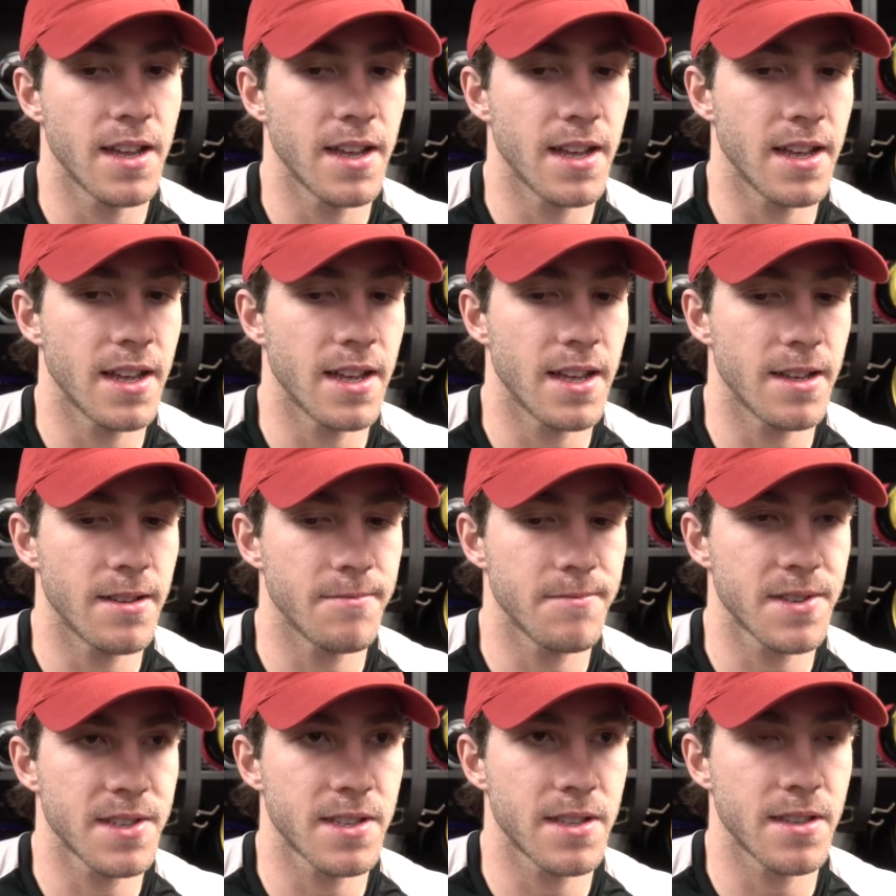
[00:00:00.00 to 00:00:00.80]

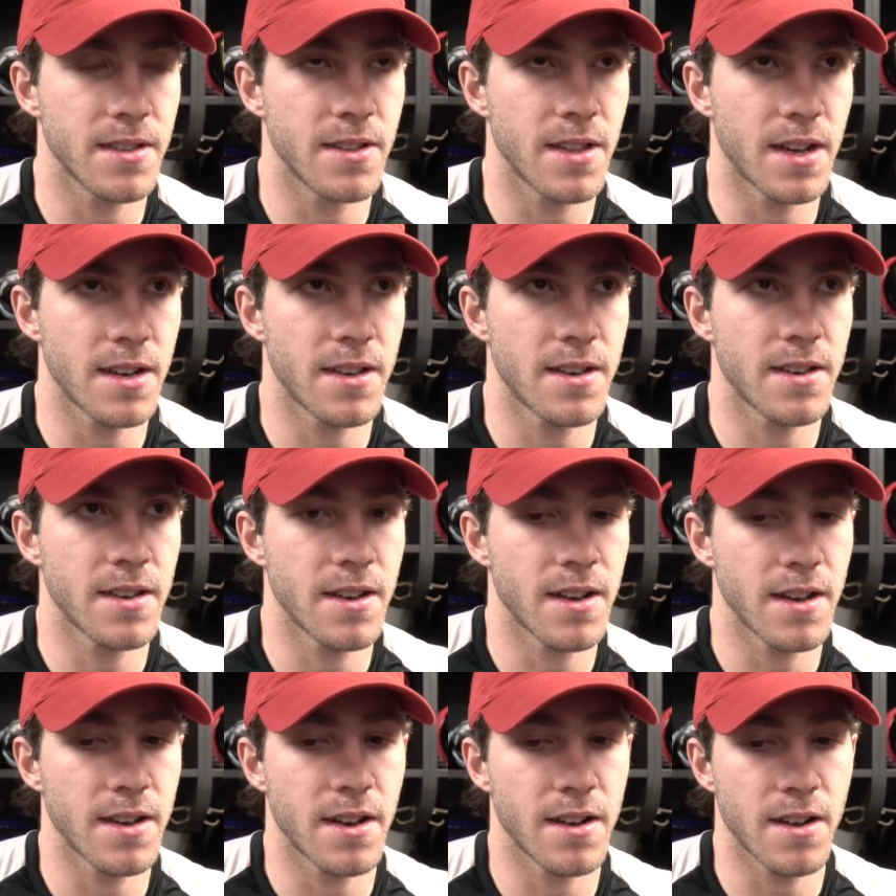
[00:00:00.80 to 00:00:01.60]
Not
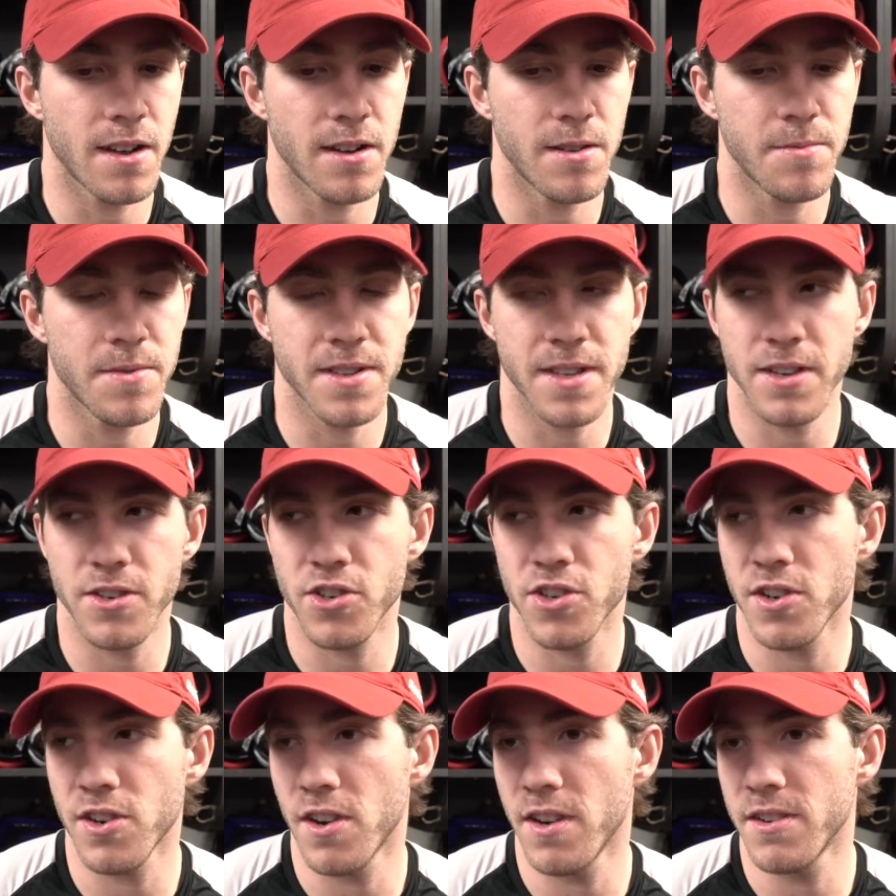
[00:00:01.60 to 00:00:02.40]
100%
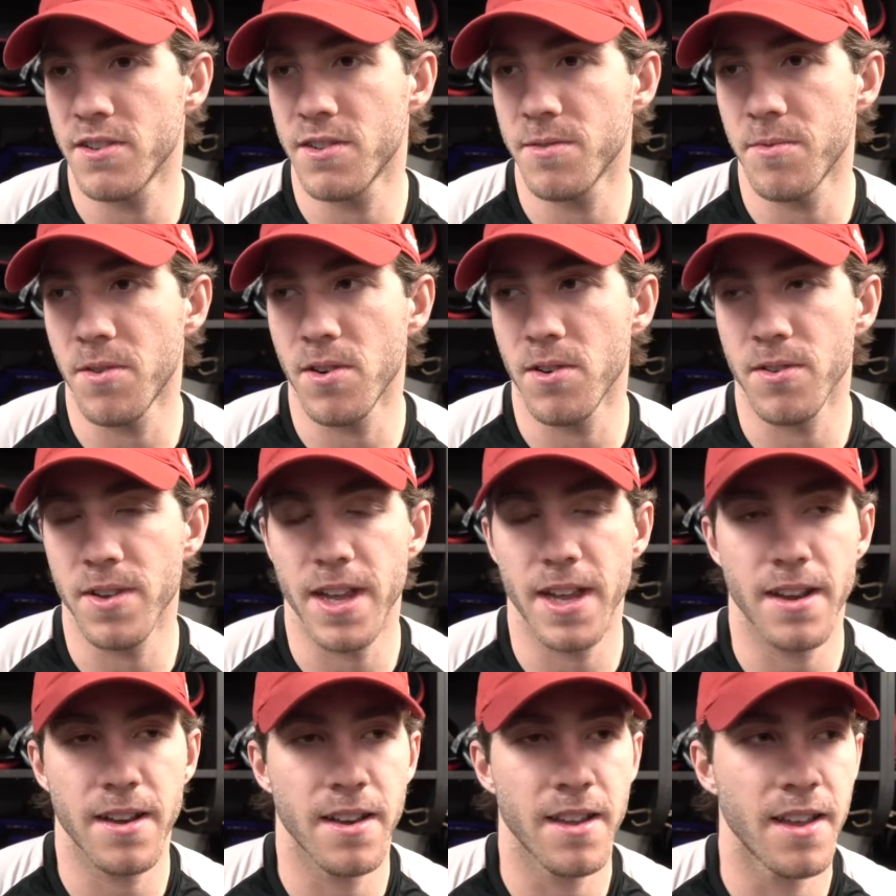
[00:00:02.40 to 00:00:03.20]
sure on tomorrow
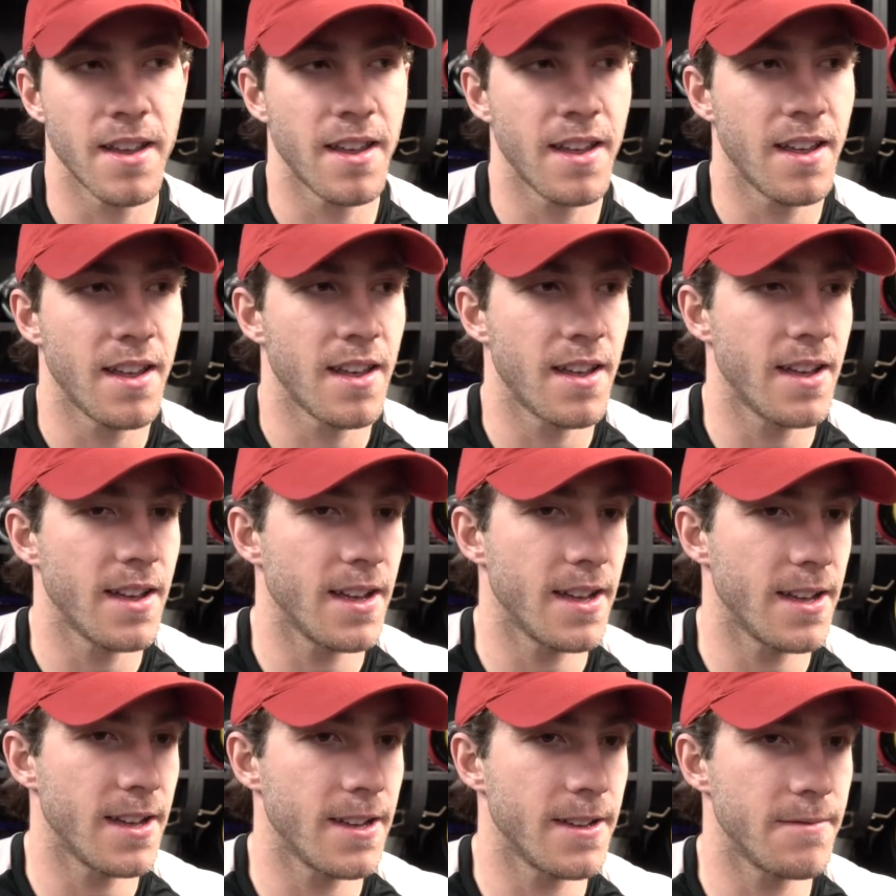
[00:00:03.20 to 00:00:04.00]
yet,
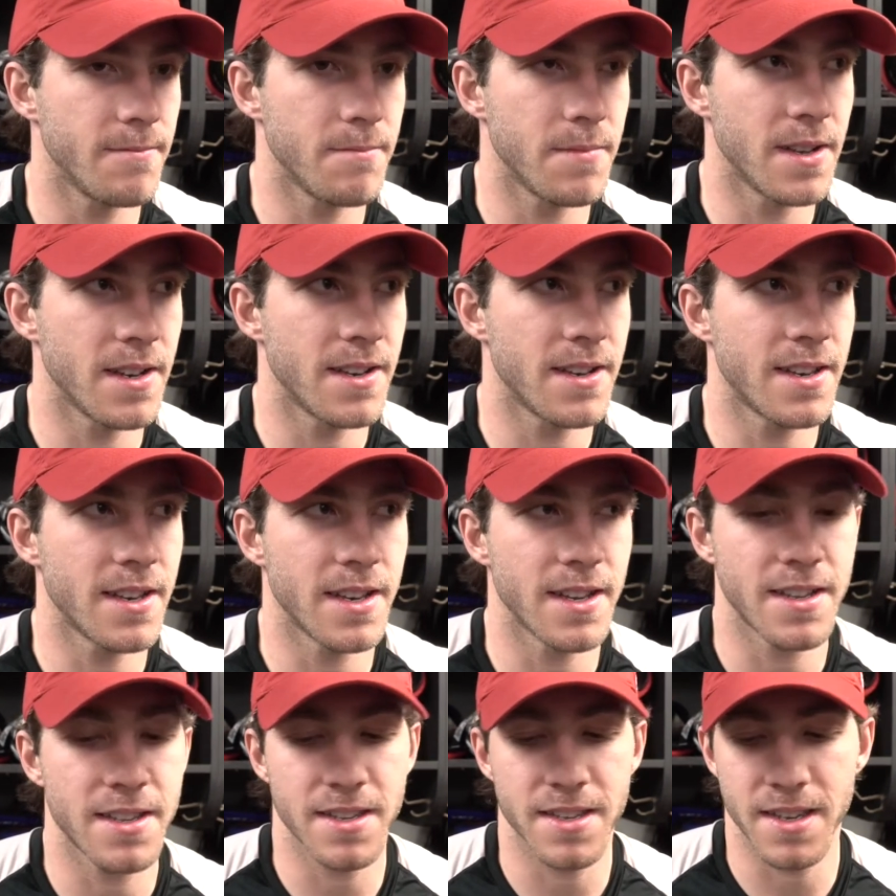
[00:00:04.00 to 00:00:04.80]
but
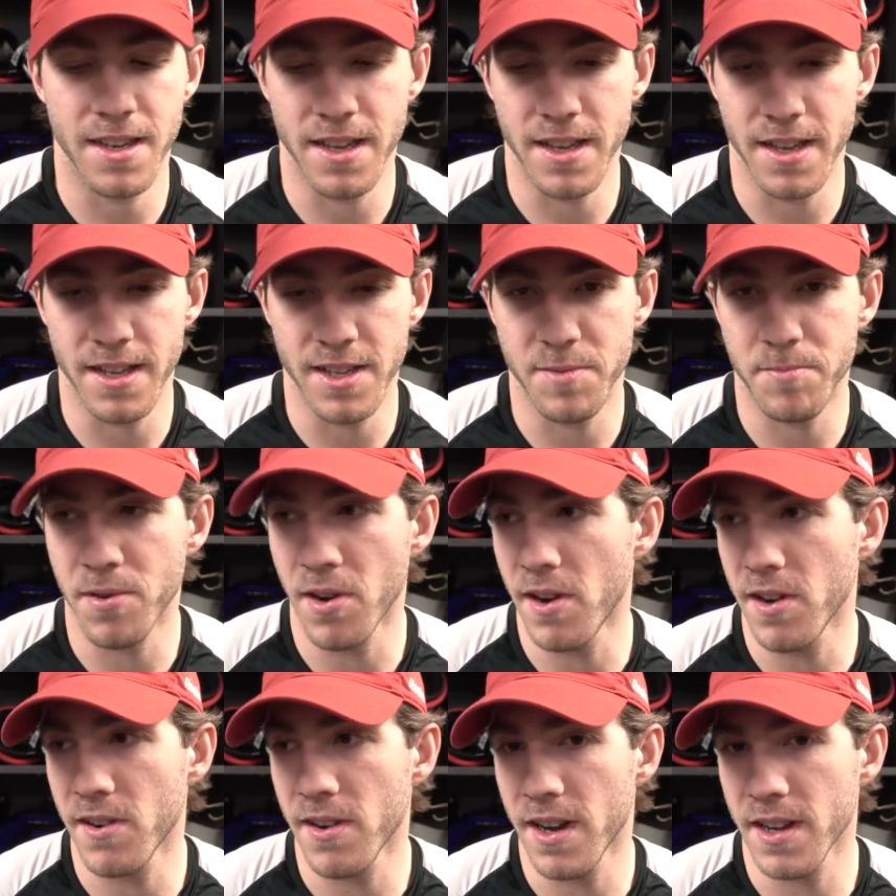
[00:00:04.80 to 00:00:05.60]
it's
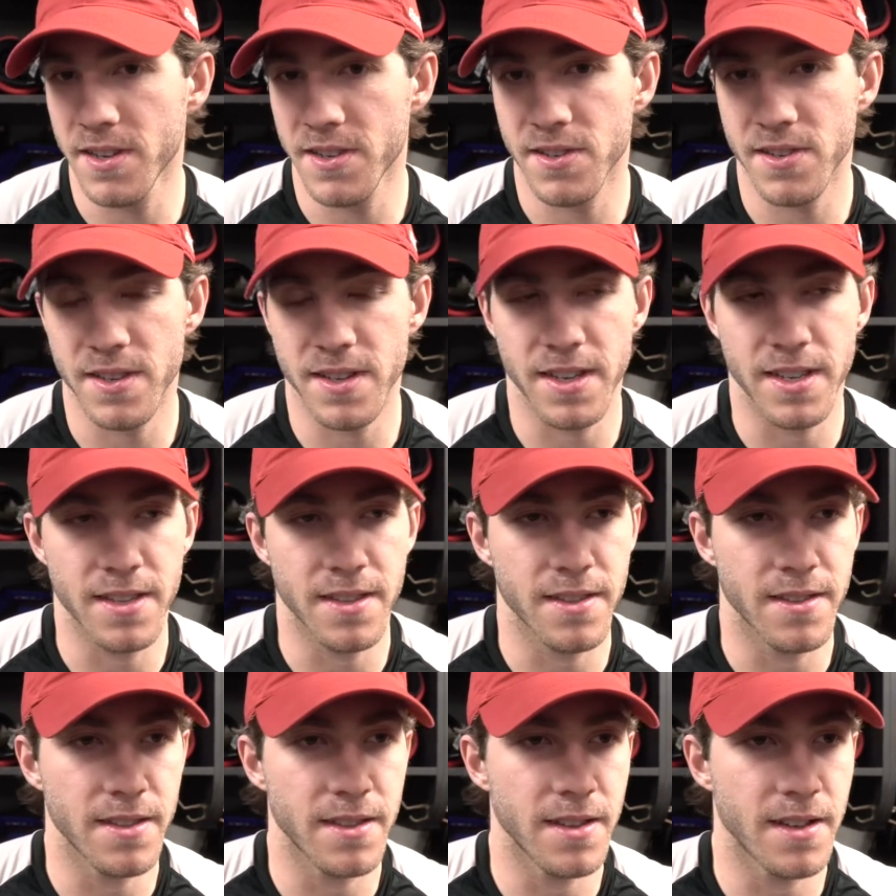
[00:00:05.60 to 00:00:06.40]
progress,
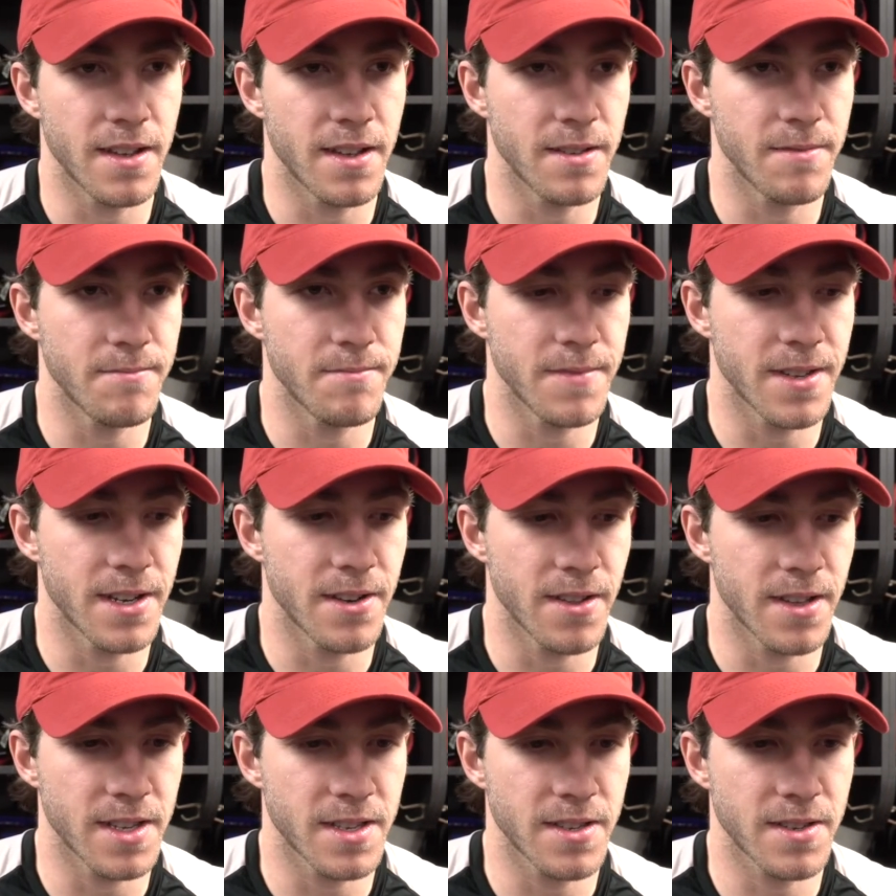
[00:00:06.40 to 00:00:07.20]
and you
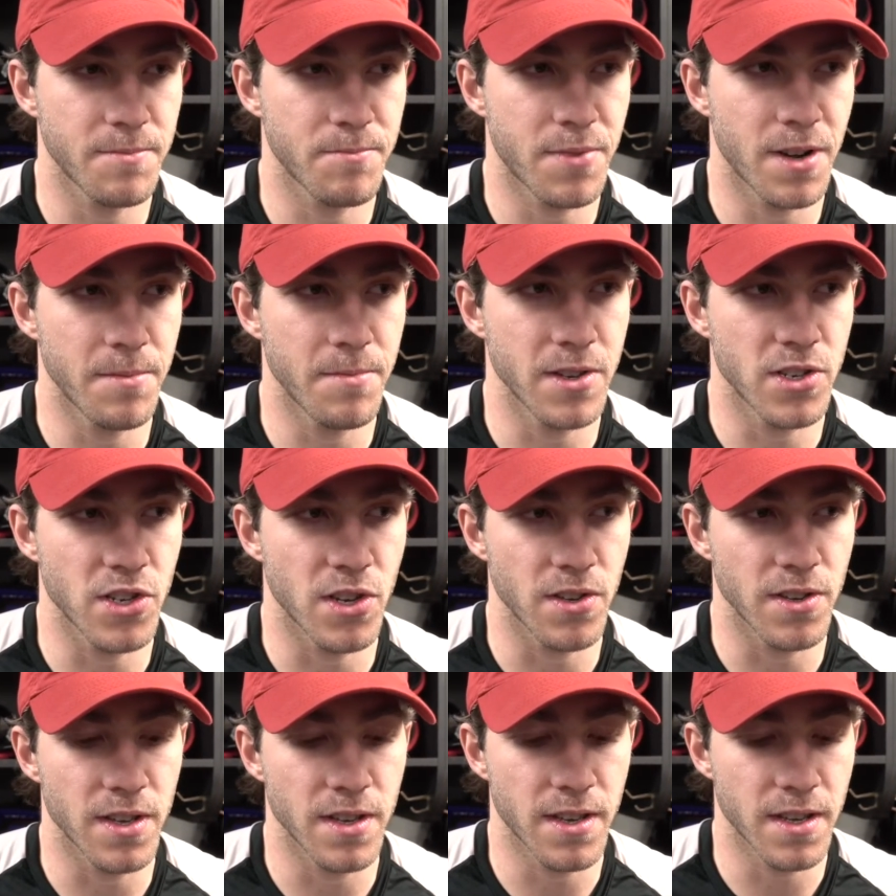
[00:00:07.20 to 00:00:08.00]
know, that's pretty much
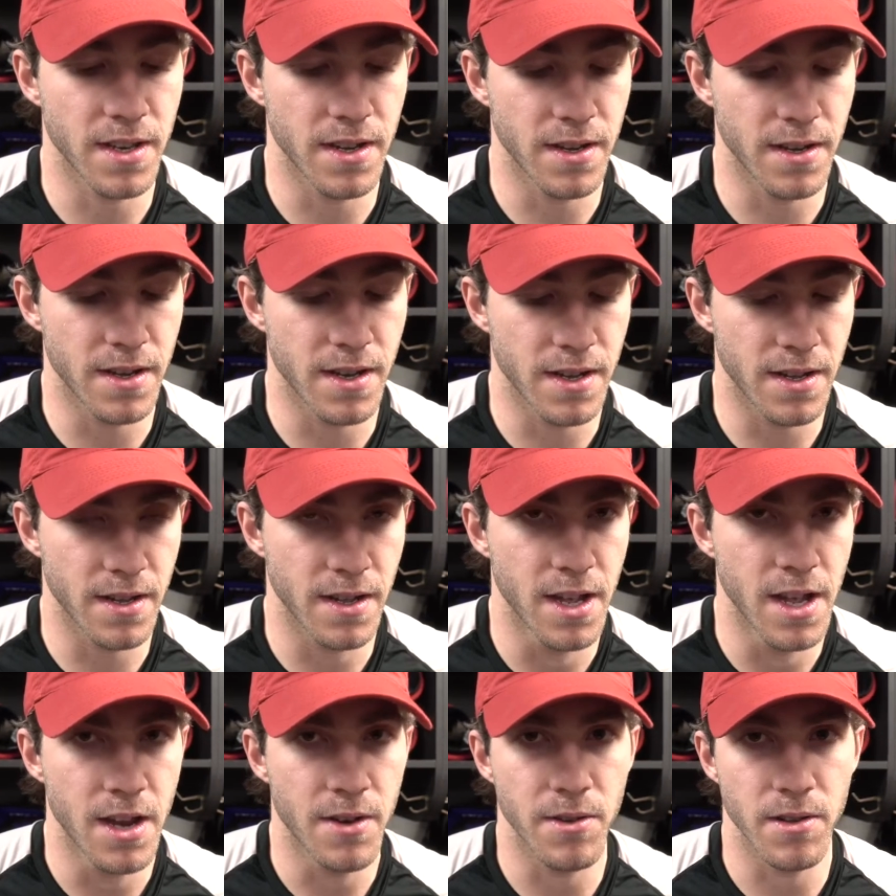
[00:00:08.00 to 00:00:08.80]
all you can
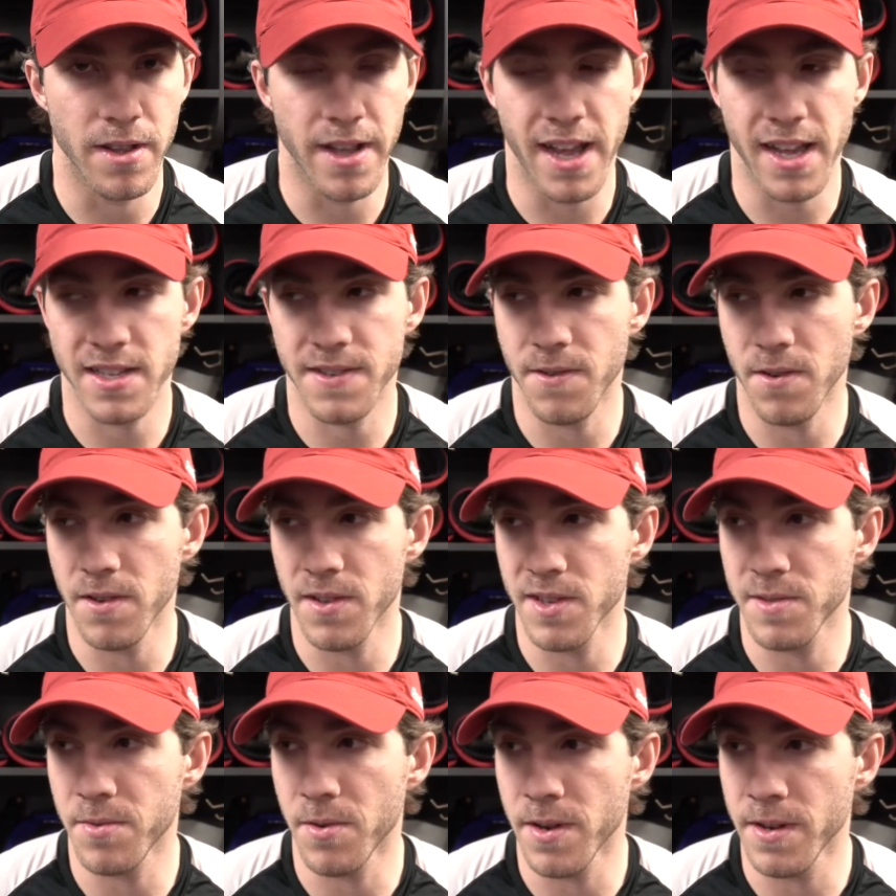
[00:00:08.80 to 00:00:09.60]
really ask for at
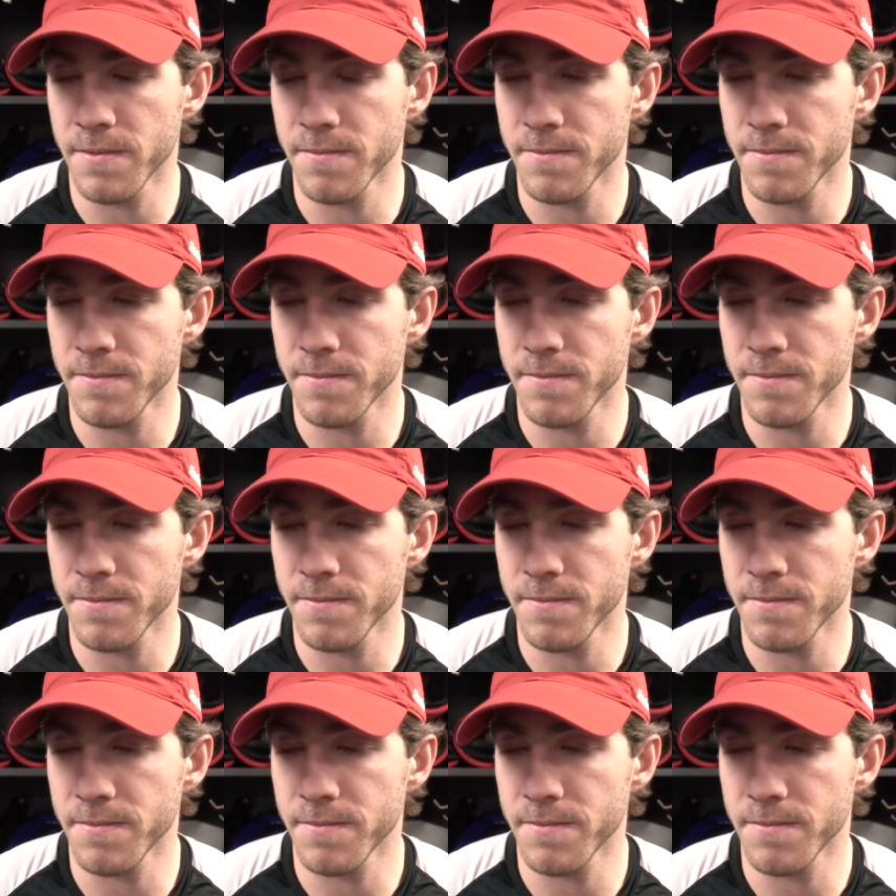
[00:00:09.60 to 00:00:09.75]
this point.